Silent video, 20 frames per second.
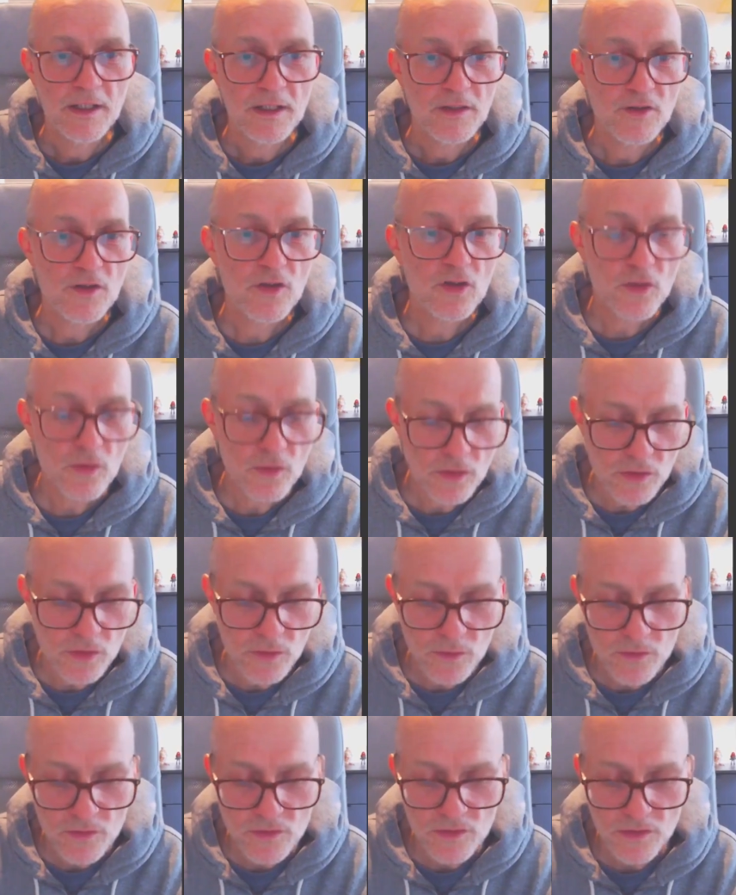You could
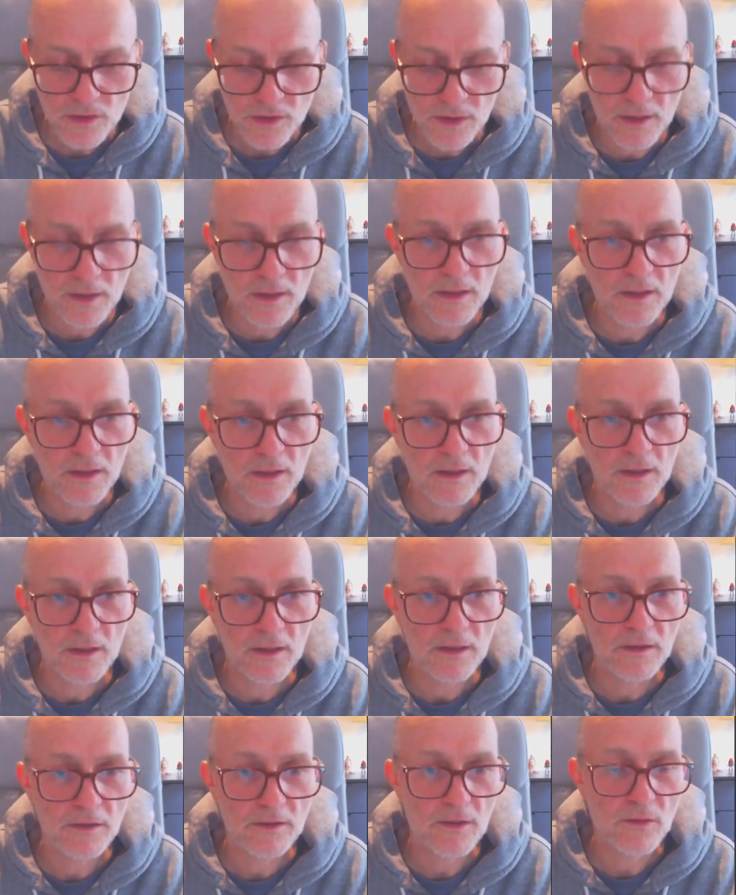use
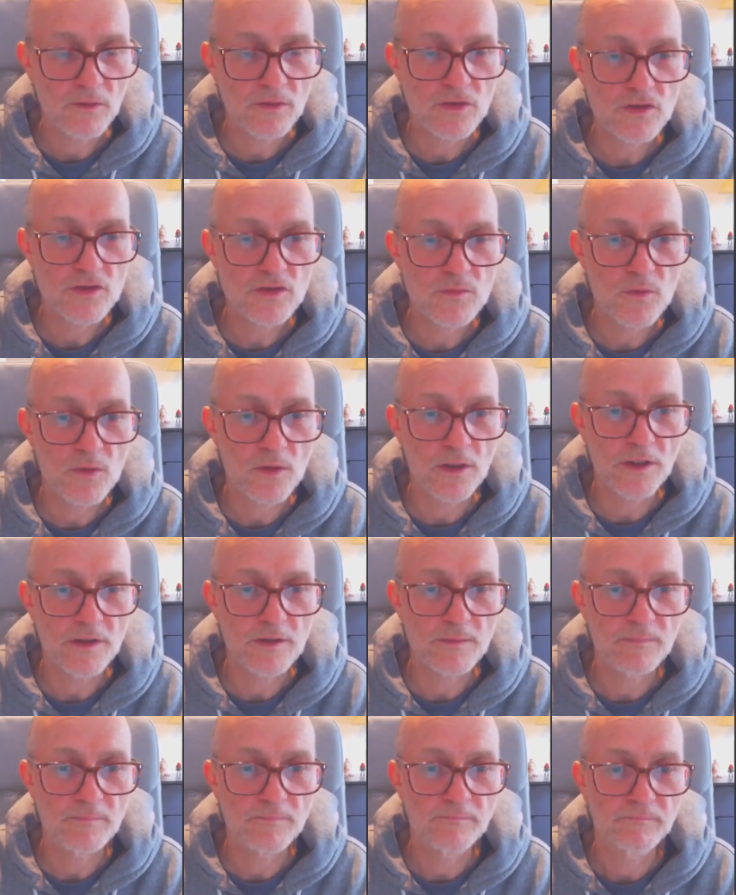just Word